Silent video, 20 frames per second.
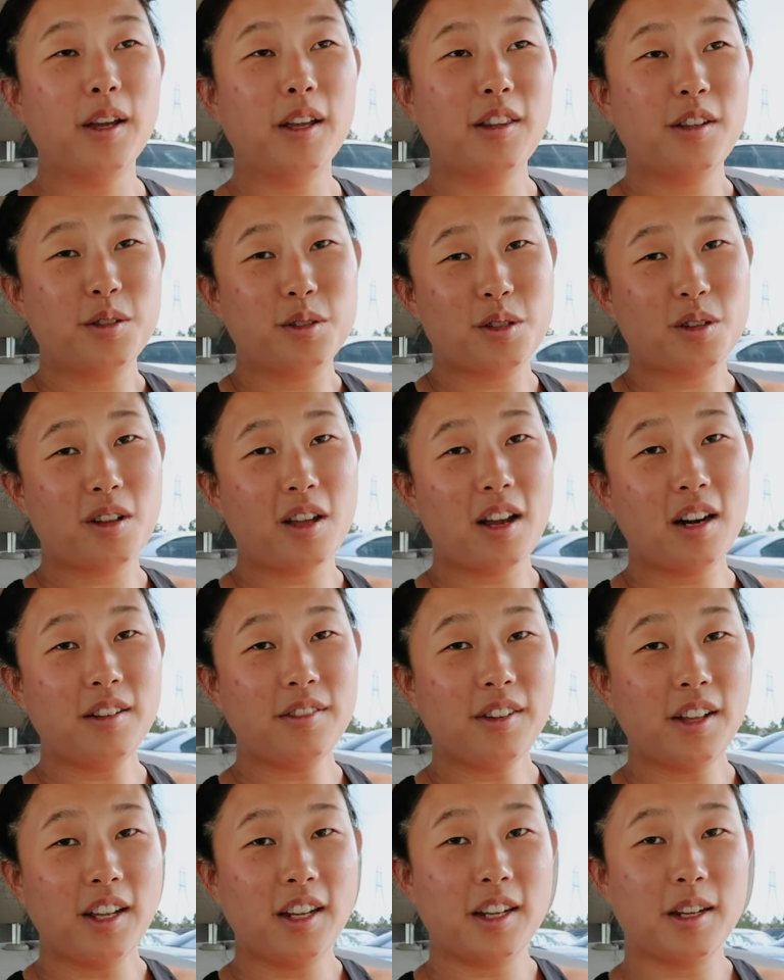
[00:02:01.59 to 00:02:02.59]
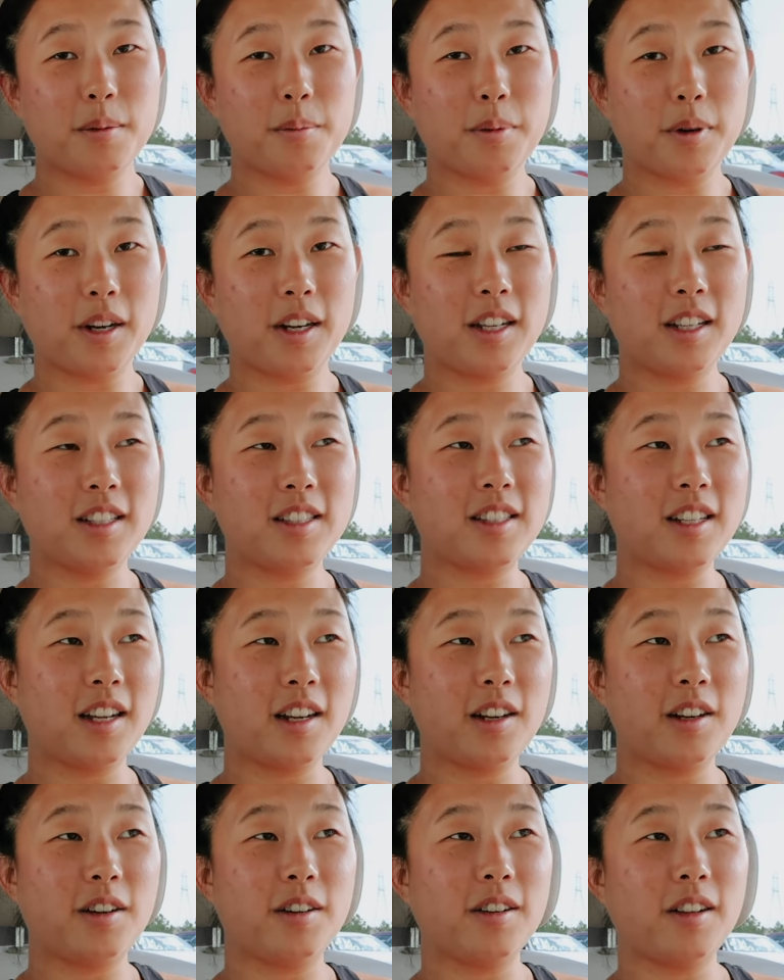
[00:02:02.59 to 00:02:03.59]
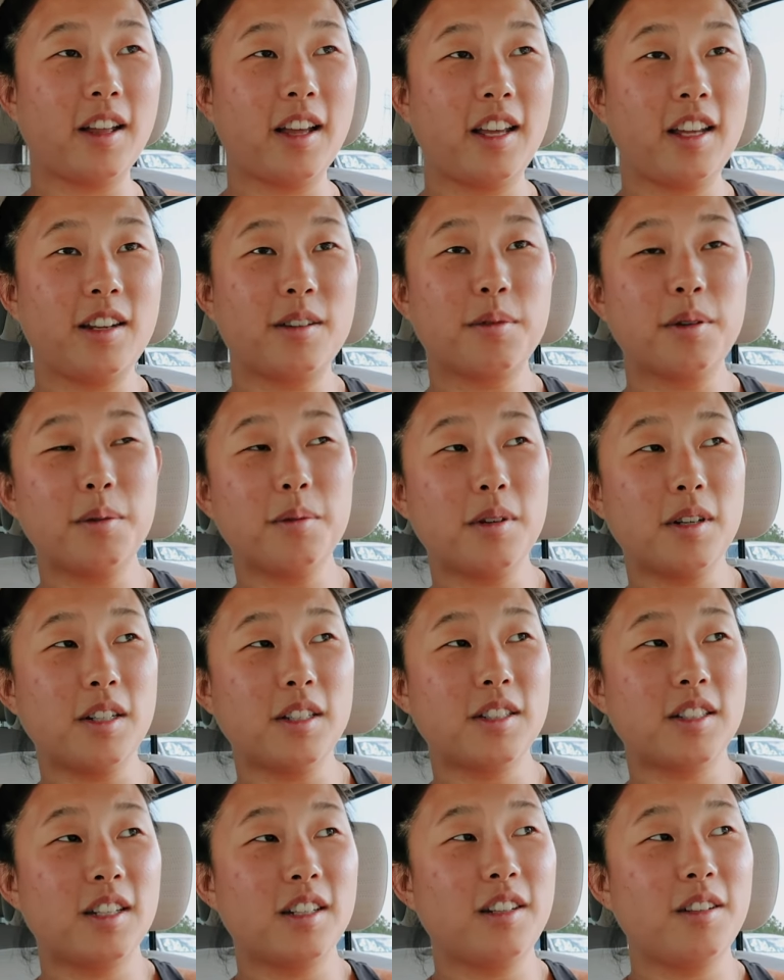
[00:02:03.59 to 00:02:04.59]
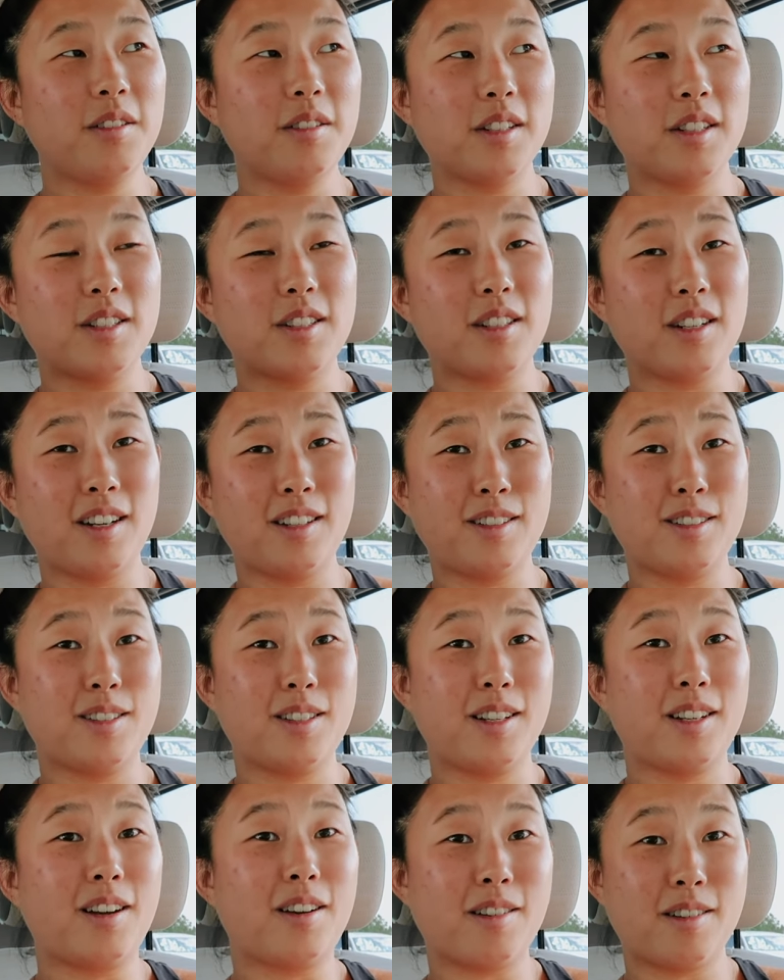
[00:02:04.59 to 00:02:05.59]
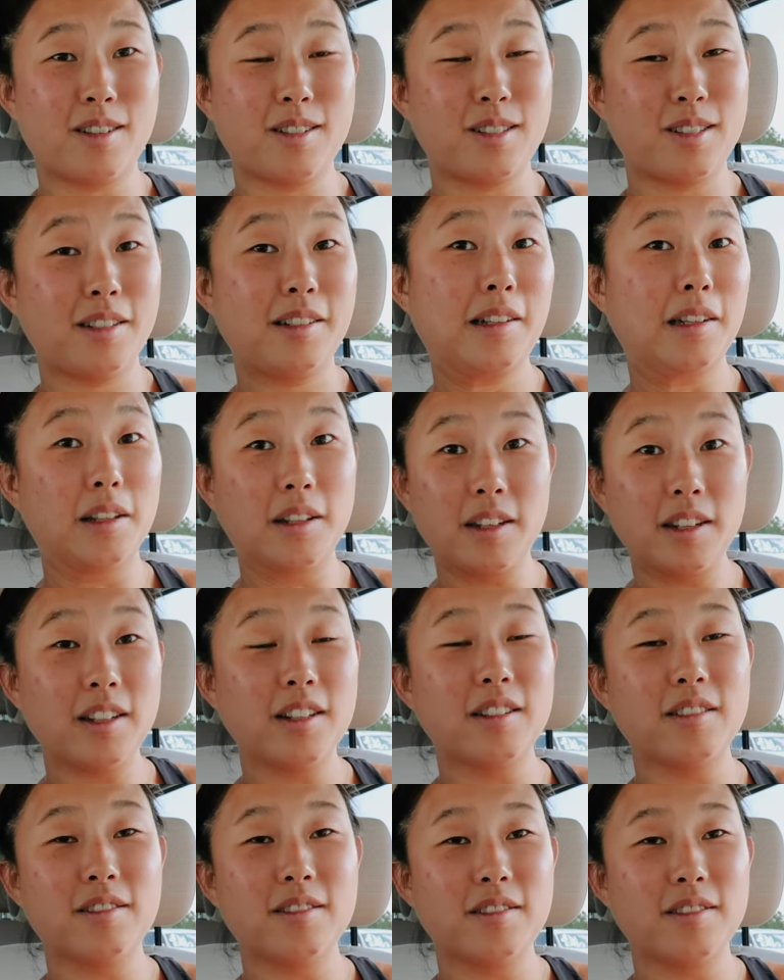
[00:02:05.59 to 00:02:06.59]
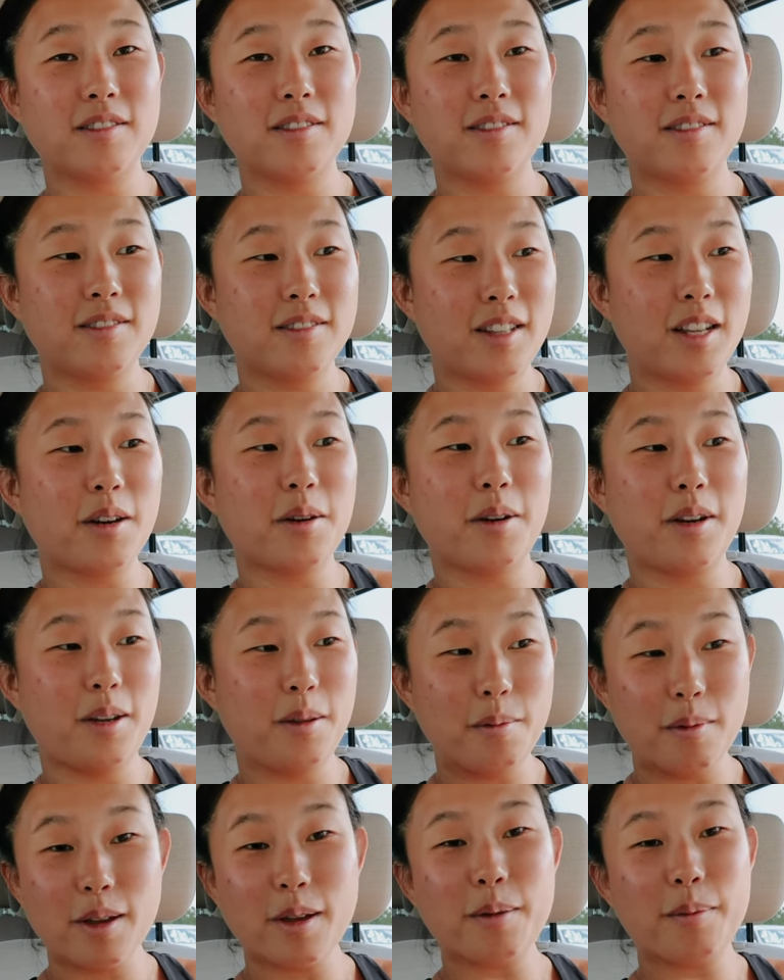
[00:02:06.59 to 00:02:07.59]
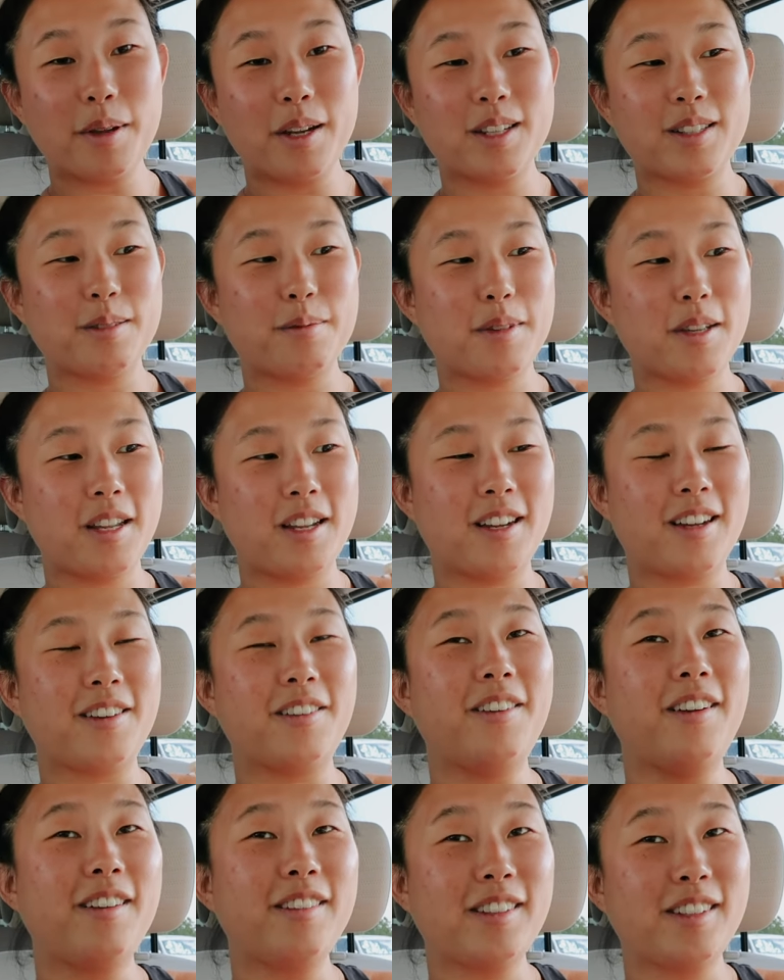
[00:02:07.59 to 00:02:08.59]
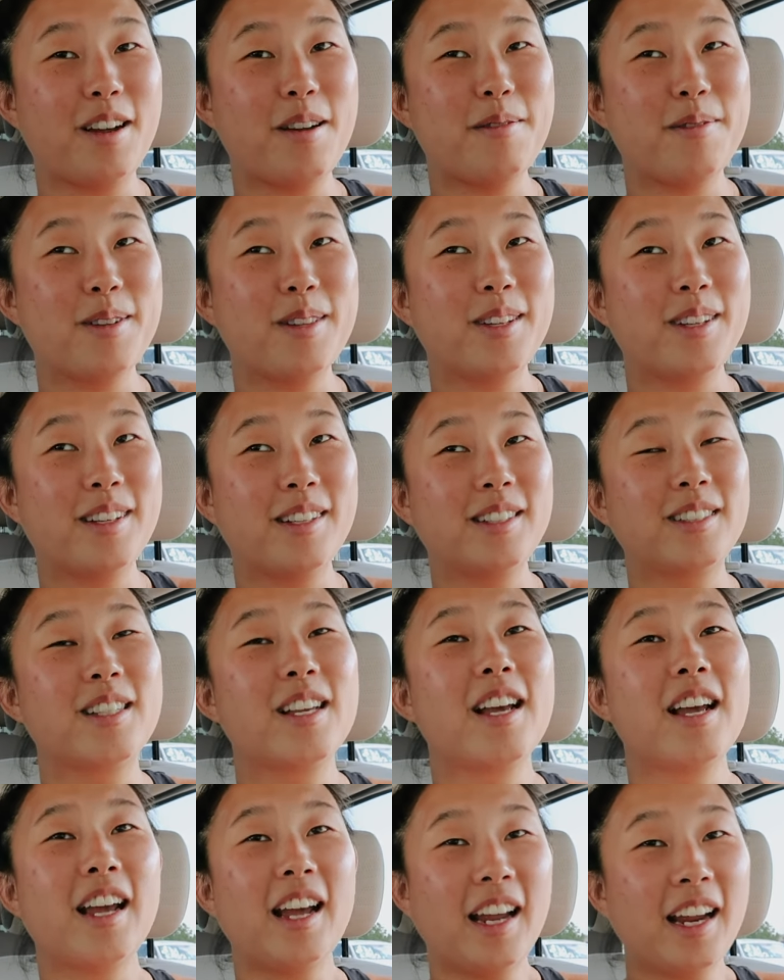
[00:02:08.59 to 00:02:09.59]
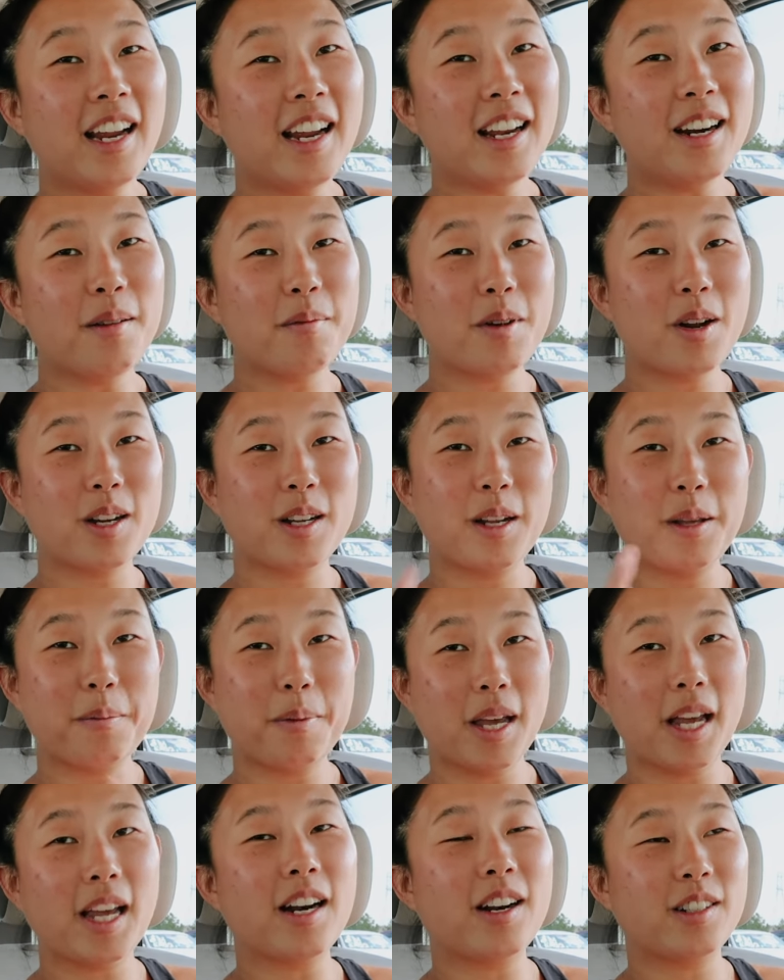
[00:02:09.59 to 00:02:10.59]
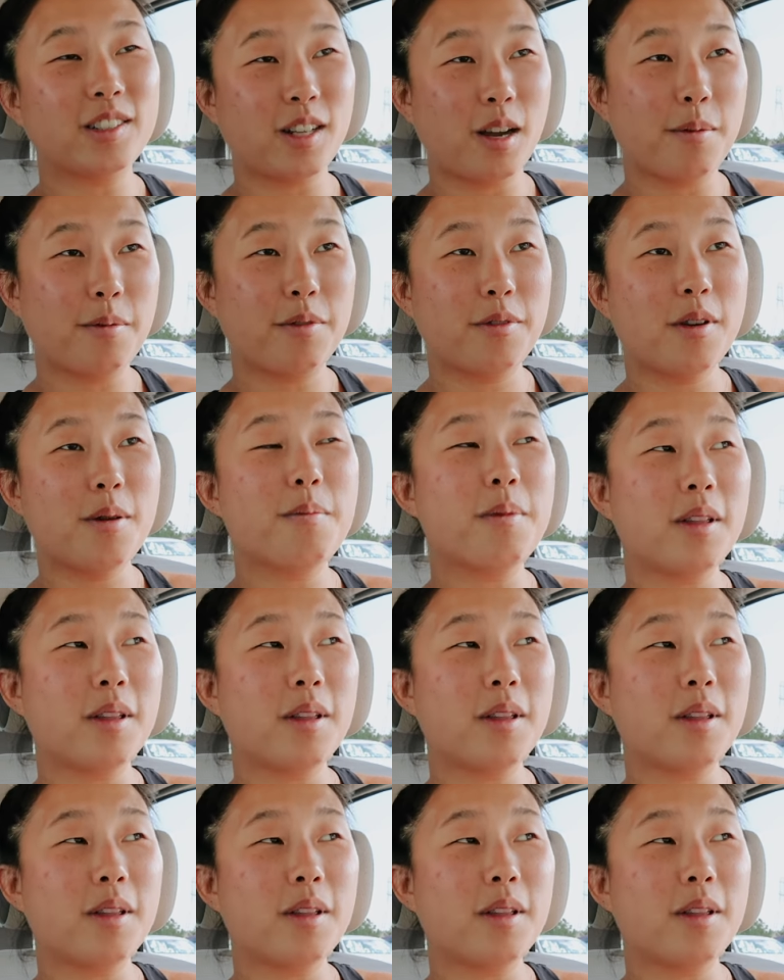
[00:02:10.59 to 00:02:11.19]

there's a lot of like brands that are like we want to send you this and i just like honestly delete their email because I'm like, I don't have time for this and I'm not getting paid on top of it.